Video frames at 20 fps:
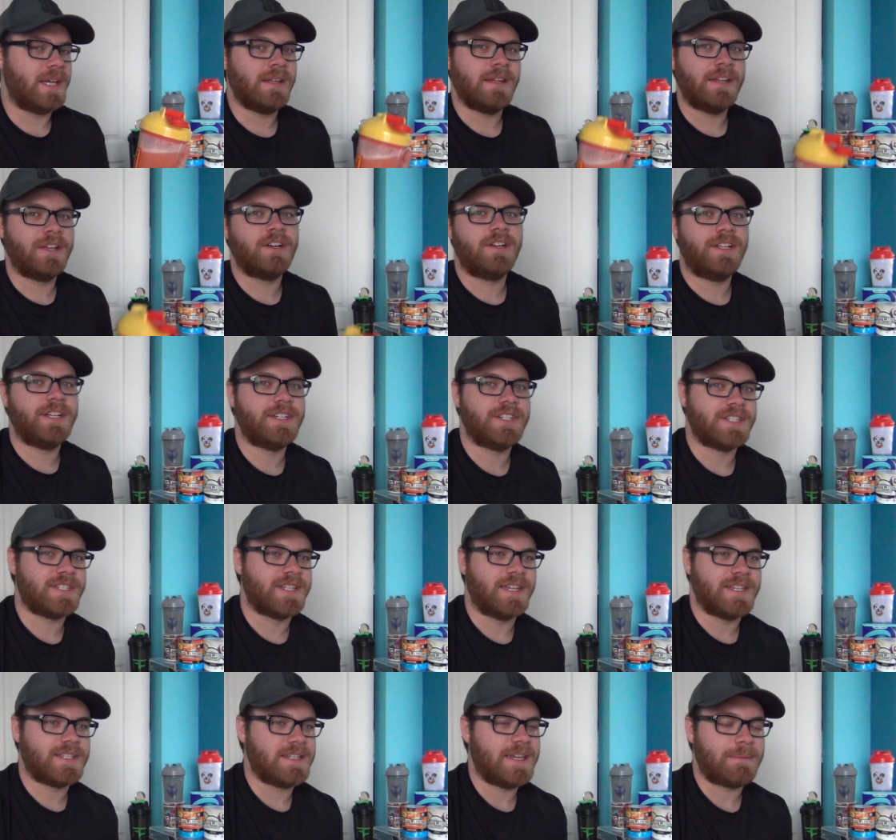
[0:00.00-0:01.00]
it literally just
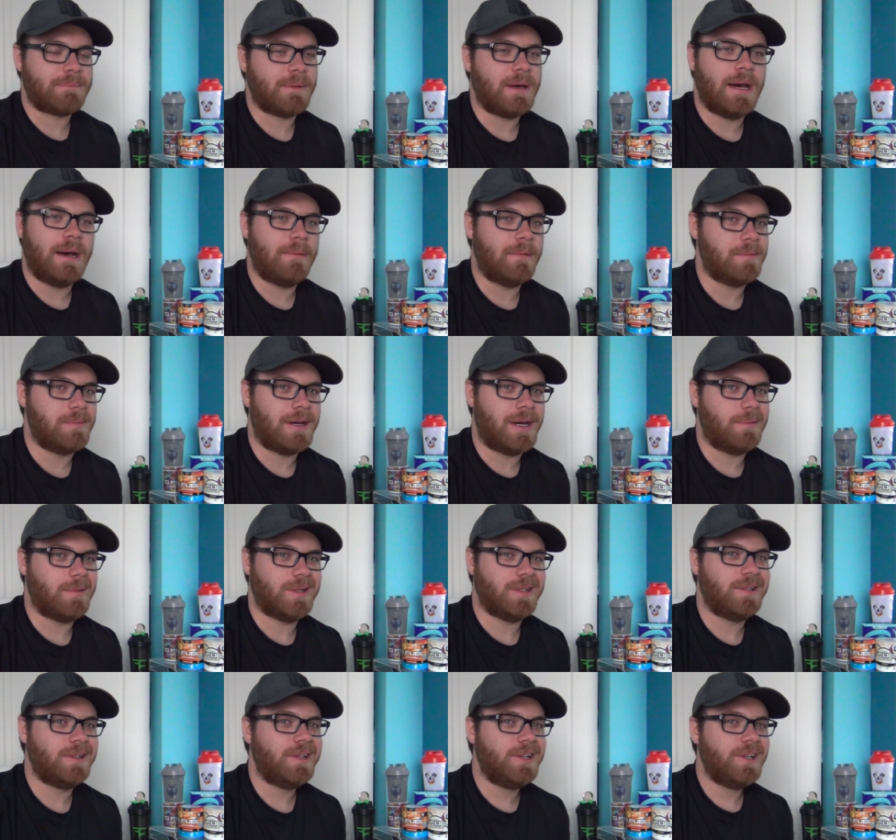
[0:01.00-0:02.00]
tastes like Bahama
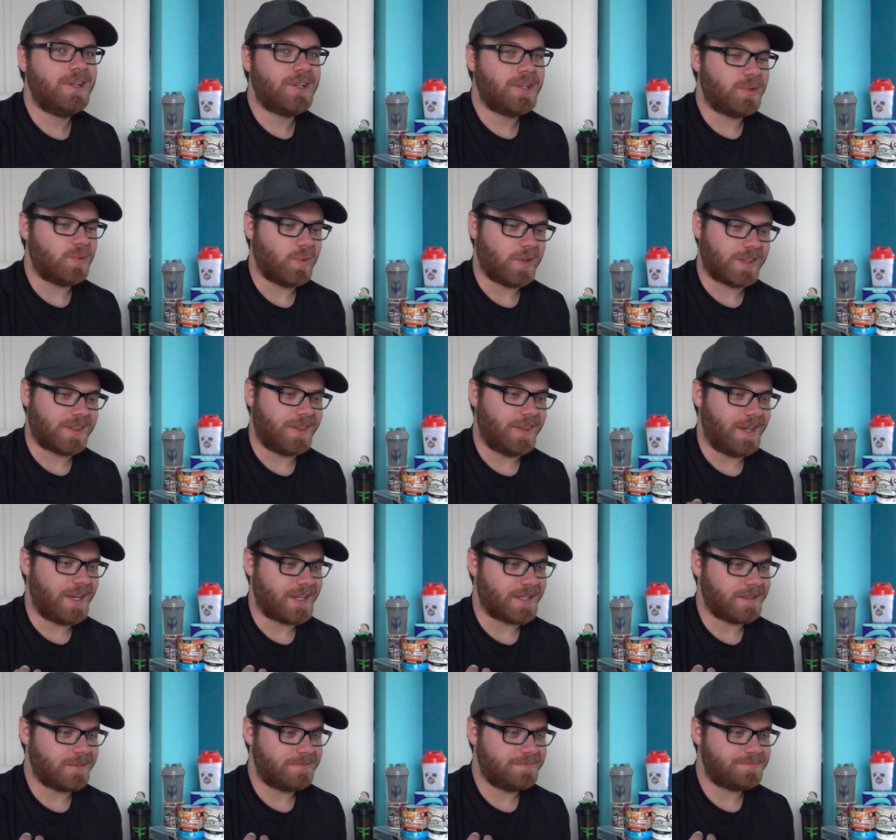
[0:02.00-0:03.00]
Mama with
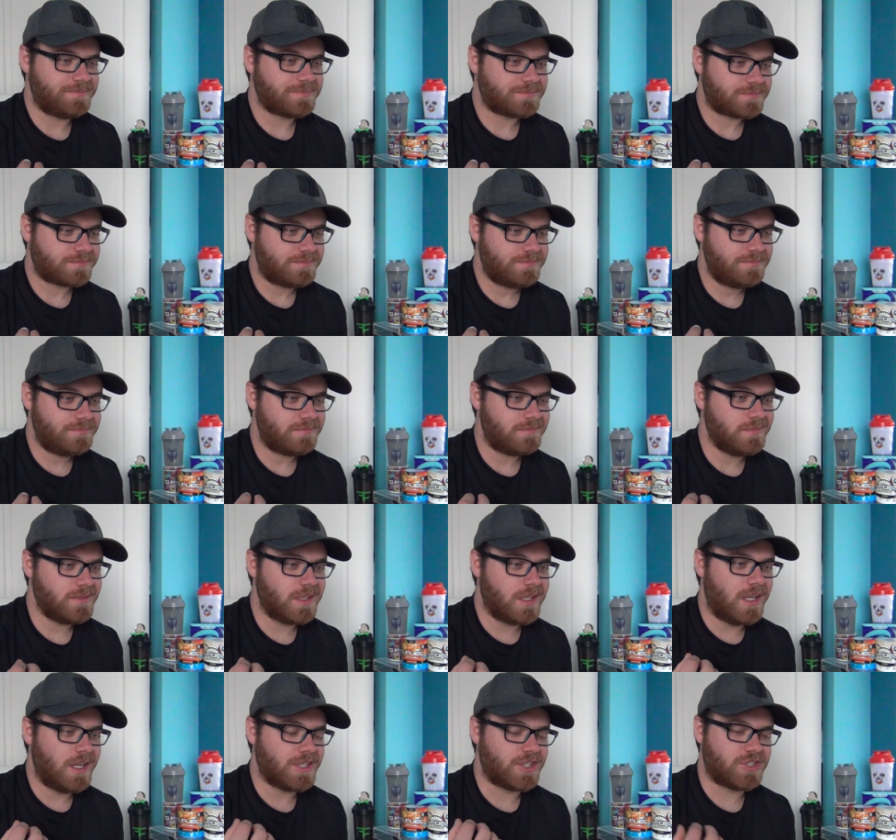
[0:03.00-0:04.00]
like
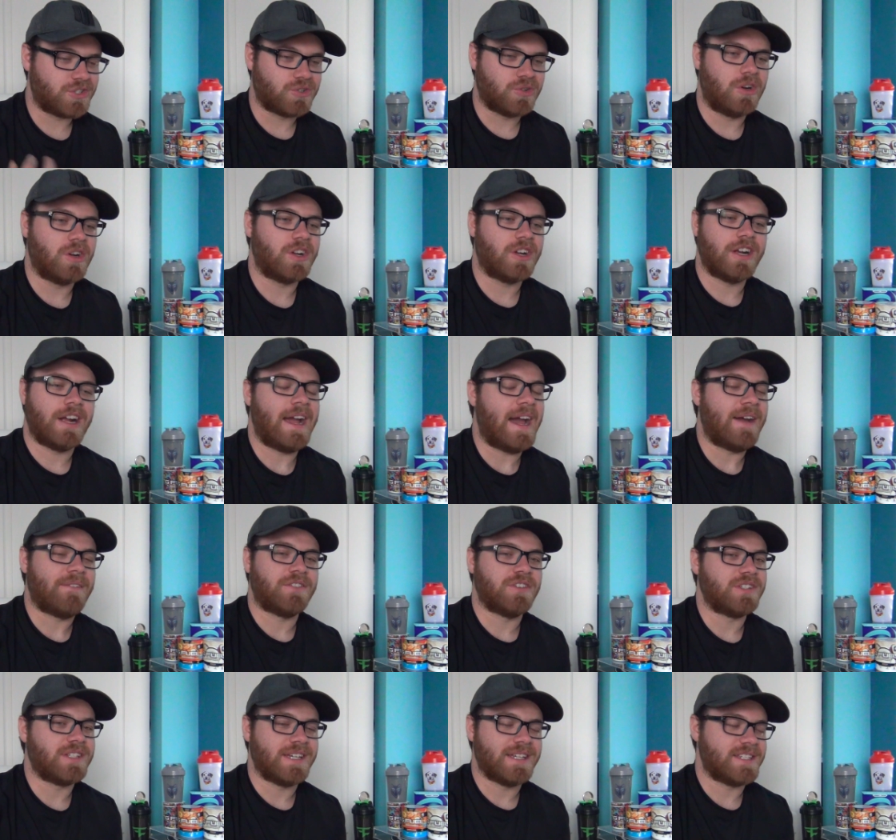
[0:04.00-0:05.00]
a stronger
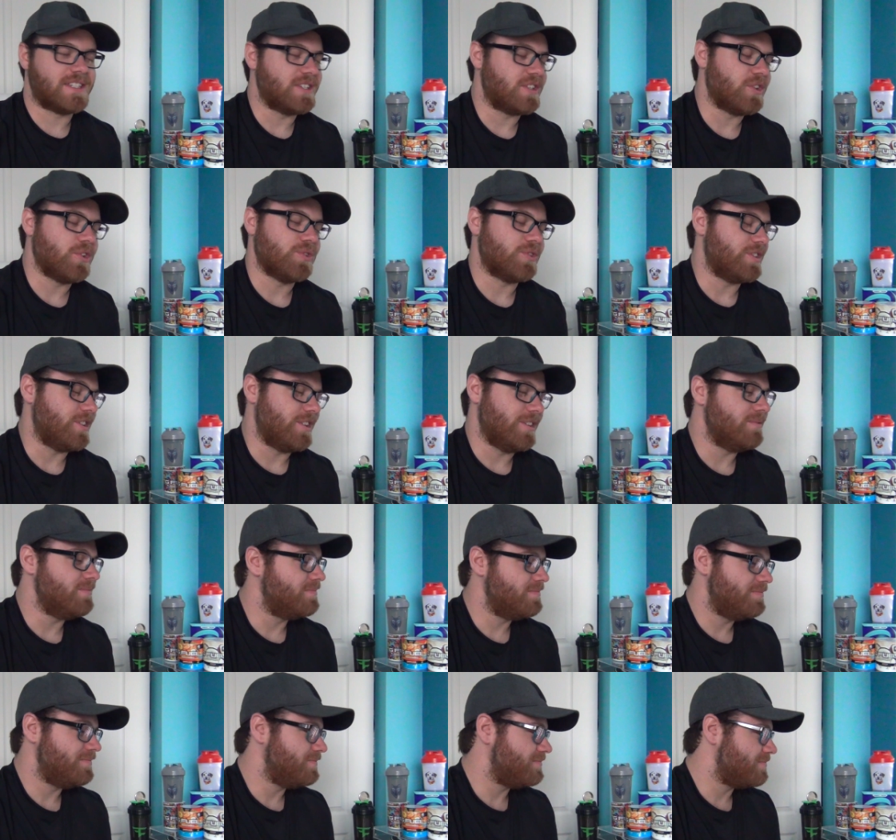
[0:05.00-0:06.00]
aftertaste of coconut.
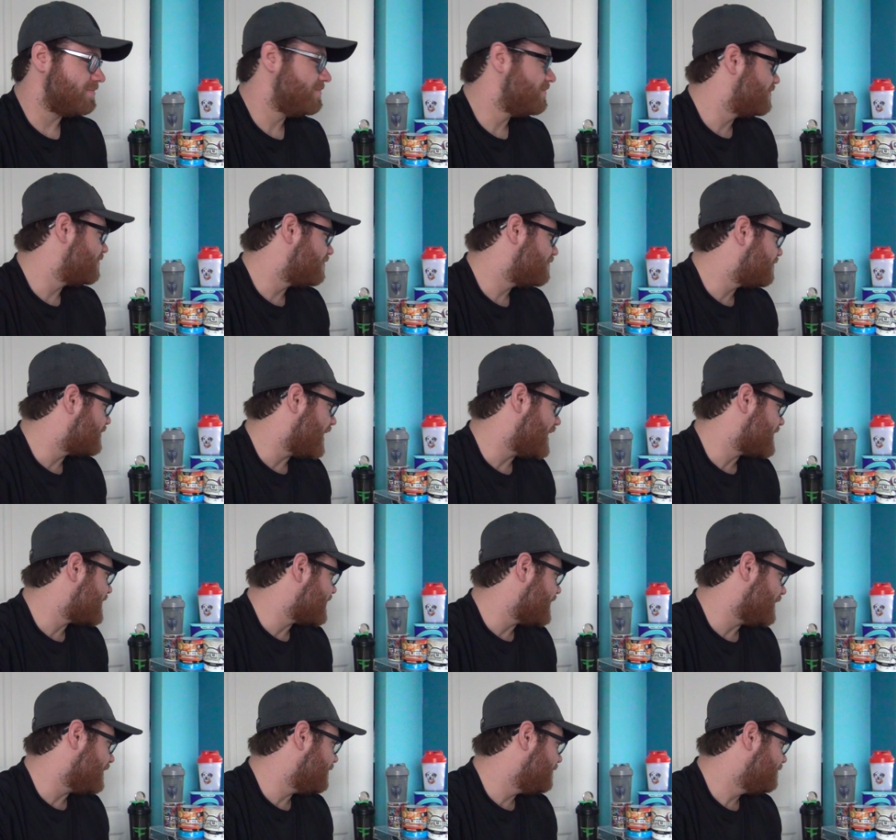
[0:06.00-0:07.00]
That's
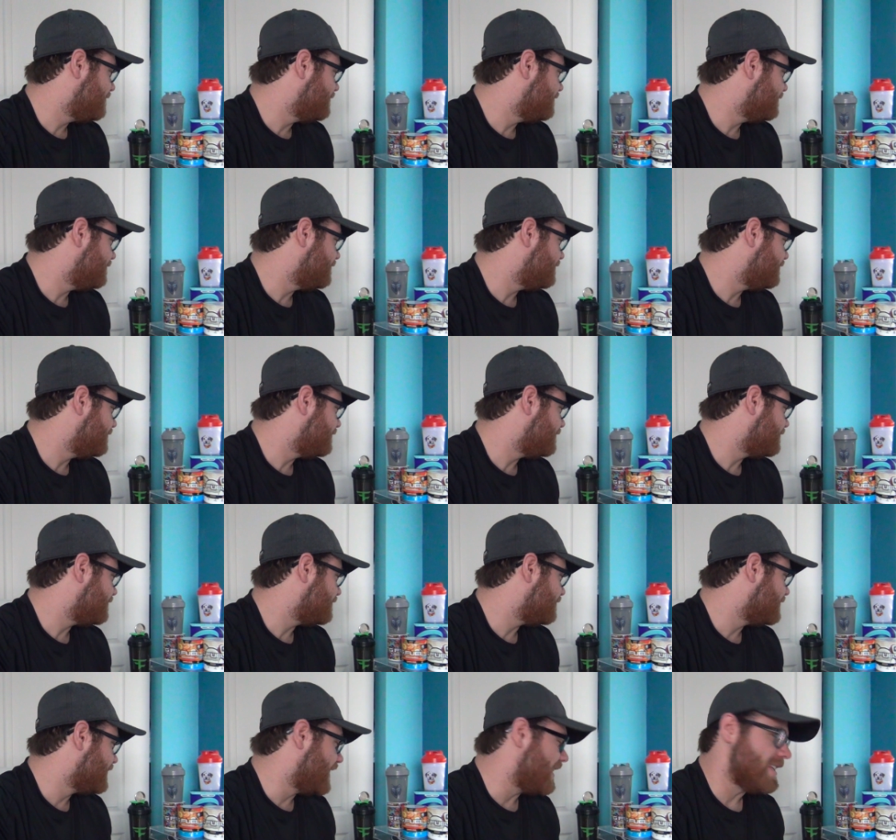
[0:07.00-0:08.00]
it.
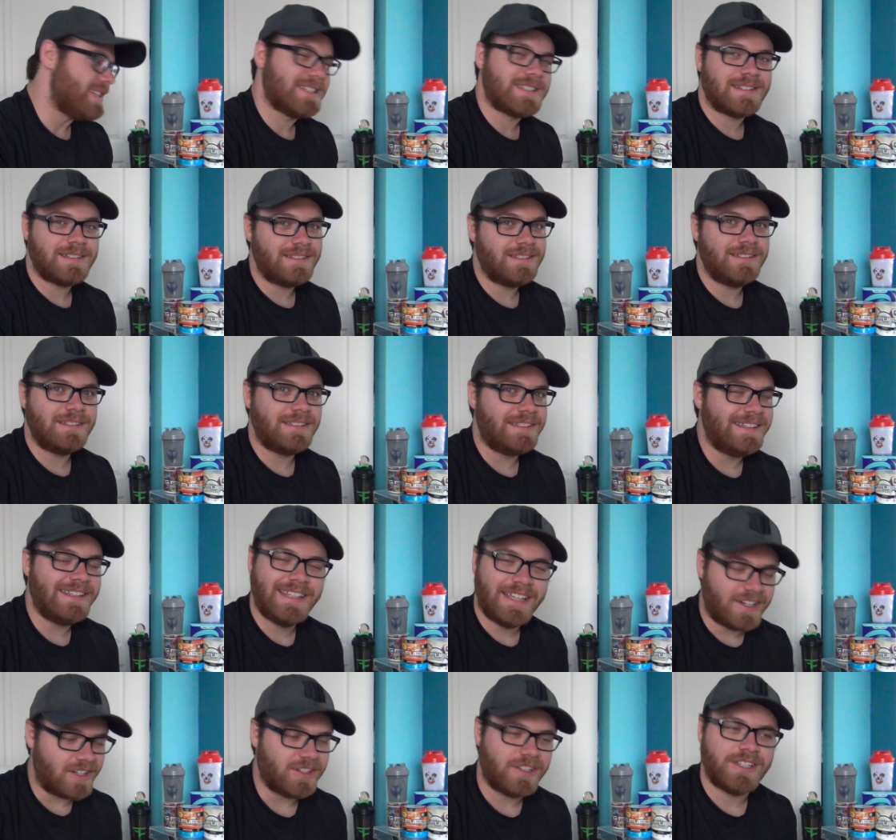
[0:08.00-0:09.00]
It's
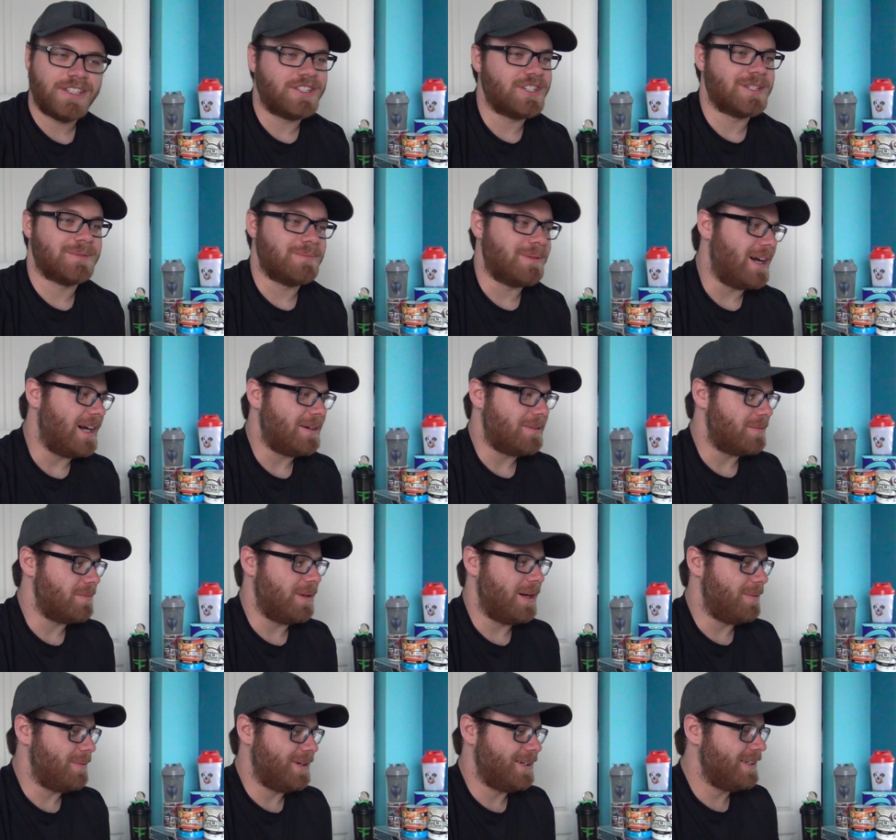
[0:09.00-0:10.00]
literally just Bahama
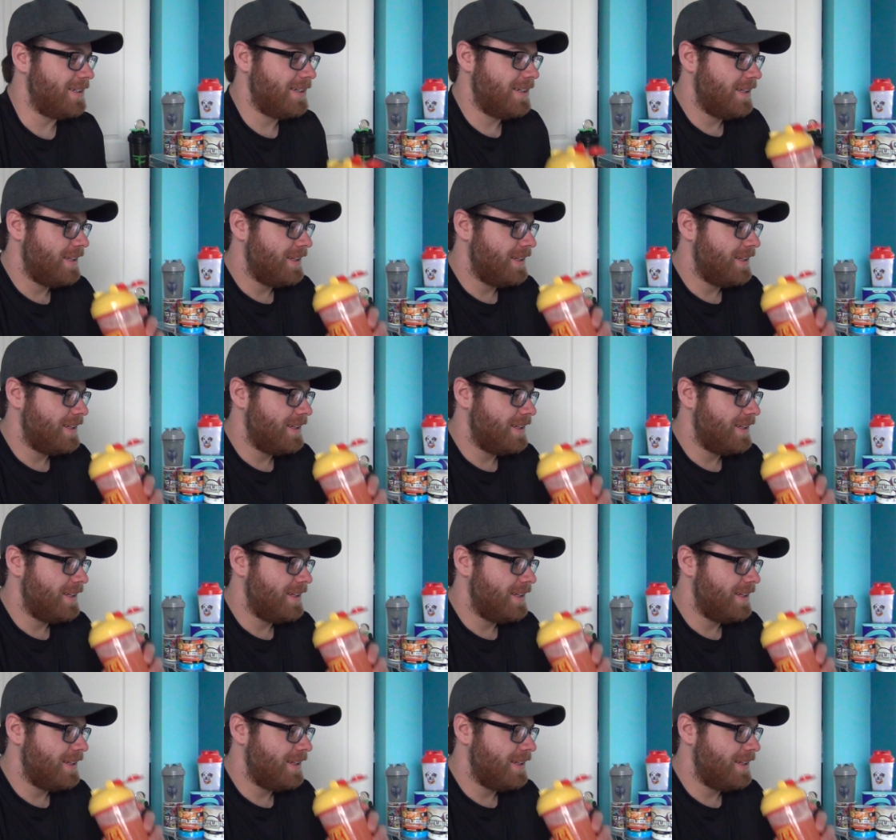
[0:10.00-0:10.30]
Mama.